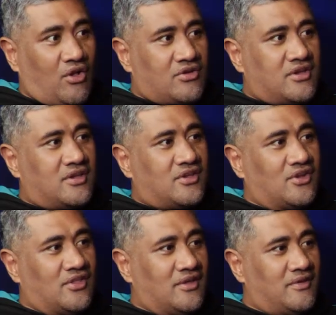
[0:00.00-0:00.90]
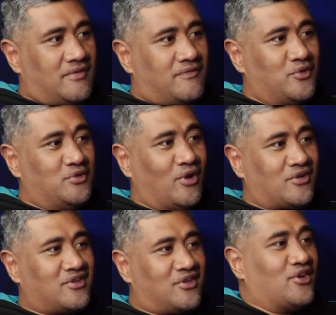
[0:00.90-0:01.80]
that lock? You know, the food
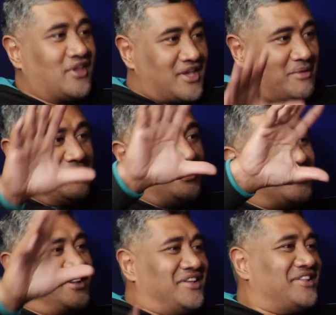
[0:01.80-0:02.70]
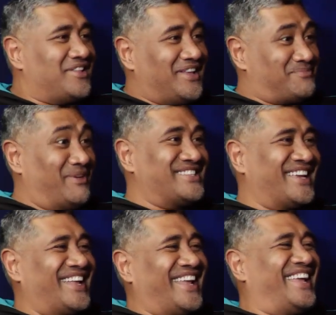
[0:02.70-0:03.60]
lock or oh, the cupboard. It's
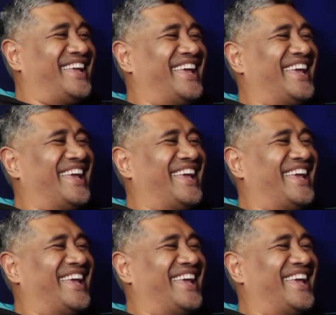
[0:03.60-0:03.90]
Spencer had it.